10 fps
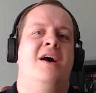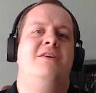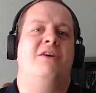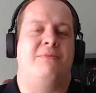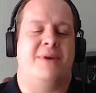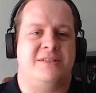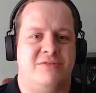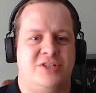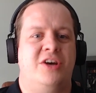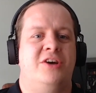the massive
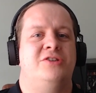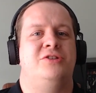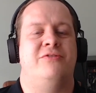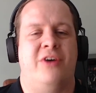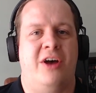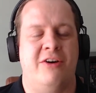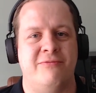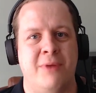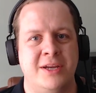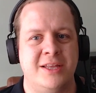surge of
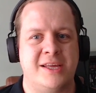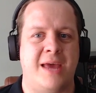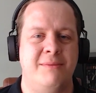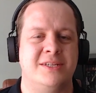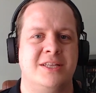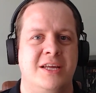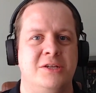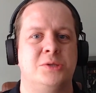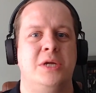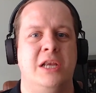money that came into the industry.